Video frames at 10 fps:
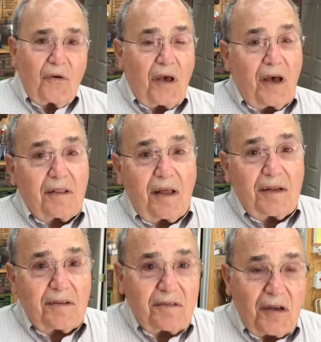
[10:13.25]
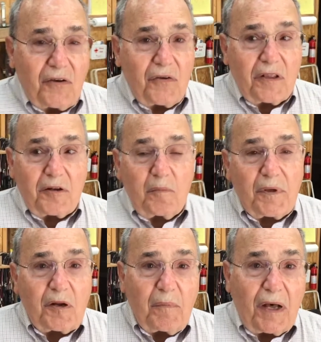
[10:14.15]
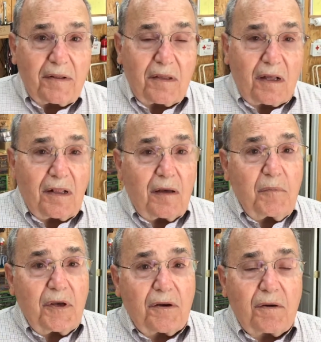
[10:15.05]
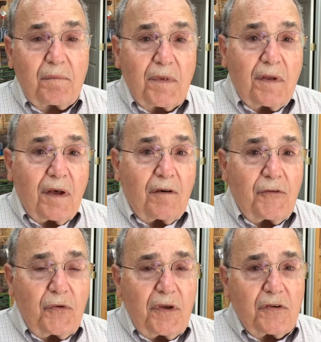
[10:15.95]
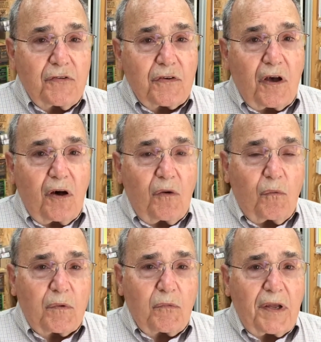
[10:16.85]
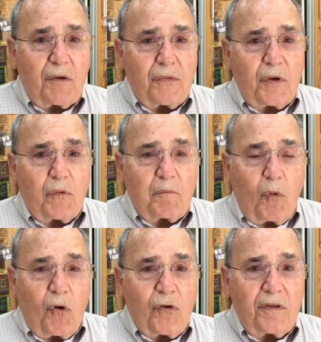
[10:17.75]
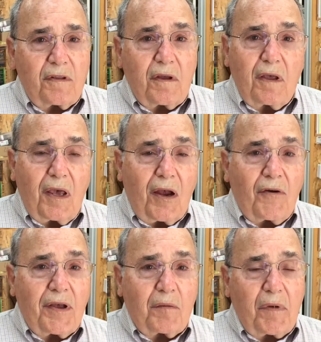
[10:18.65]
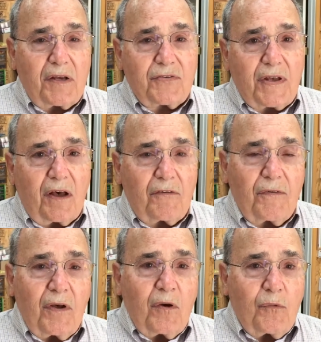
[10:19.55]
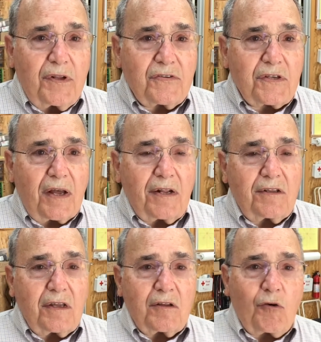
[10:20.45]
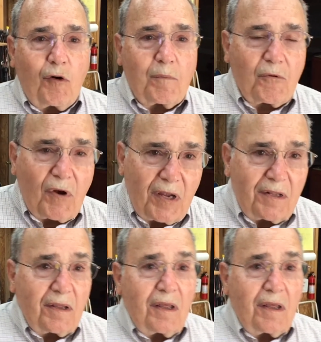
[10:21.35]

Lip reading: Okay, I'd like to tell you a little bit about the club here. A few years ago, when there were more than Gary and myself, we decided to incorporate